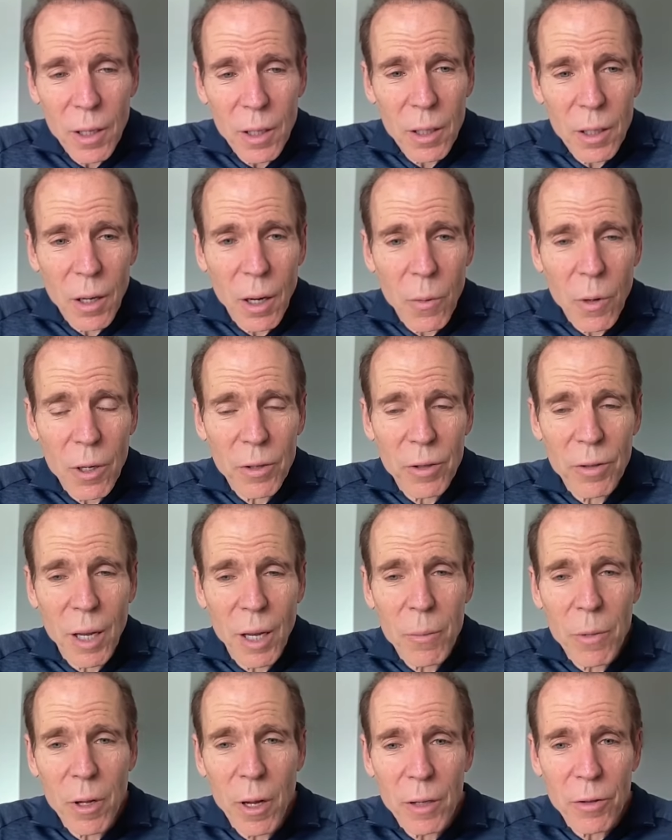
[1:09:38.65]
You know, I want to
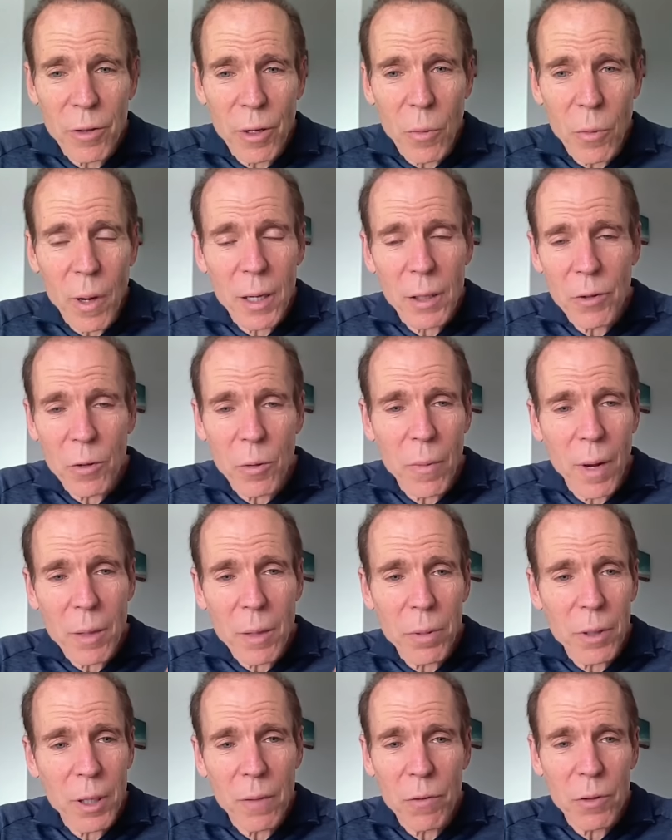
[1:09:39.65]
stabilize their weight. So it
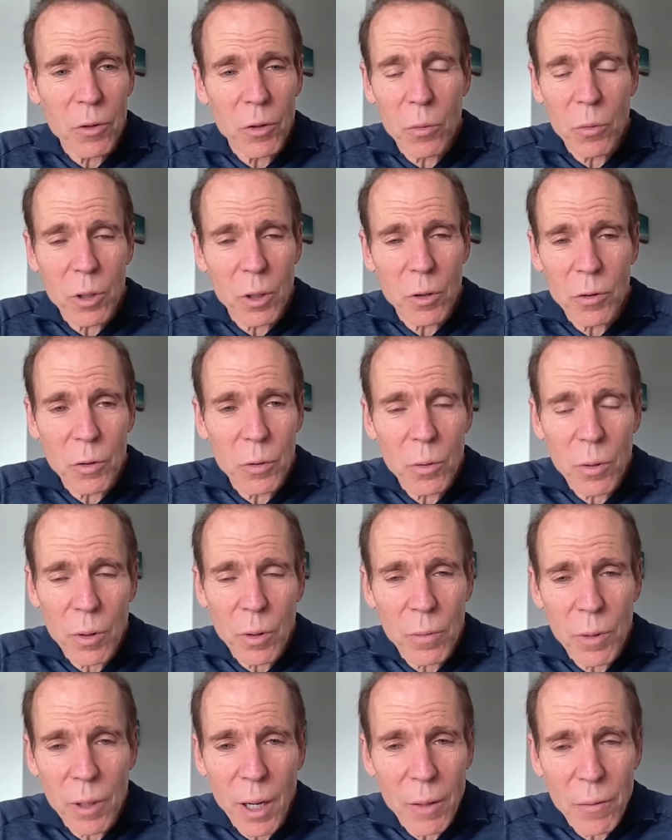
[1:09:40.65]
might be even doing a two or
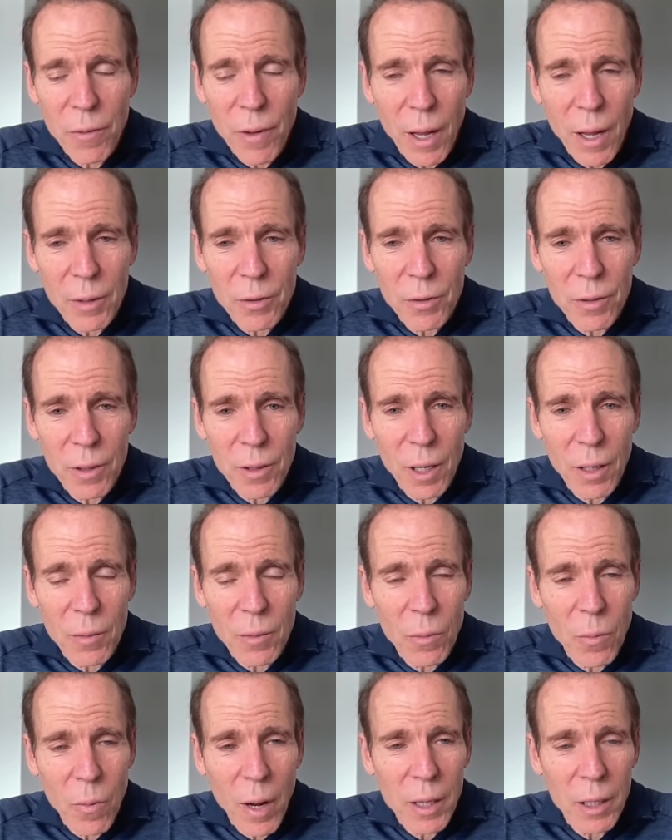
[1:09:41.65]
three day fast and
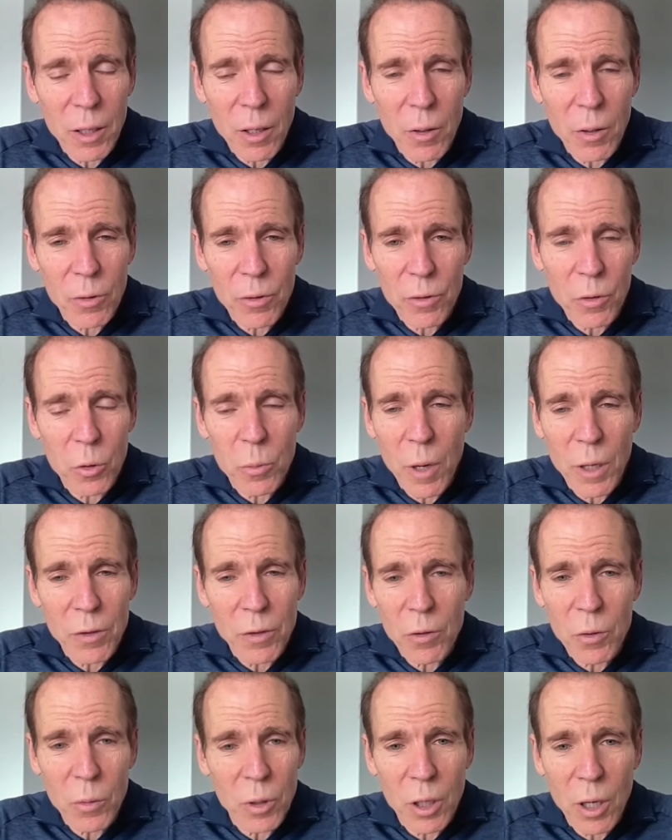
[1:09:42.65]
then waiting another two months
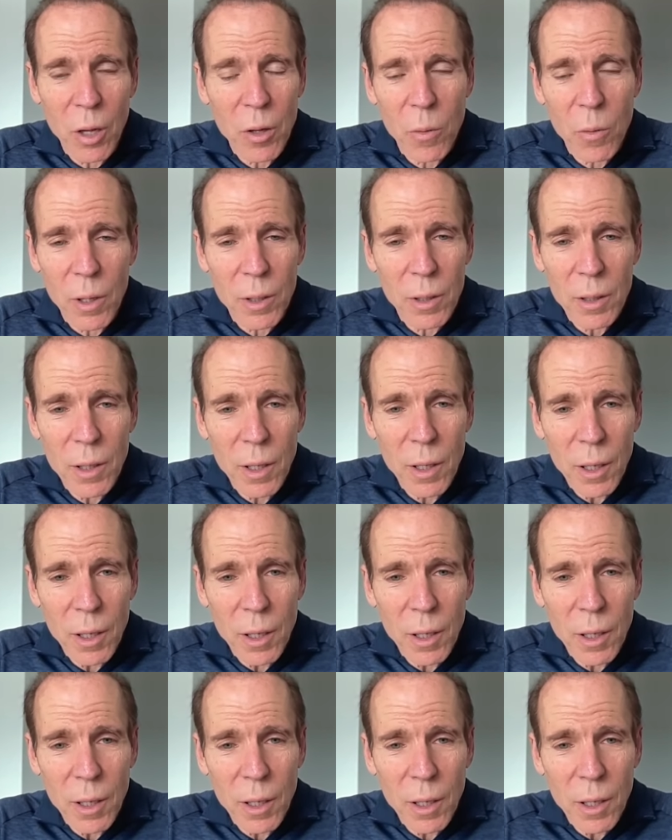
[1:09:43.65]
and doing another one.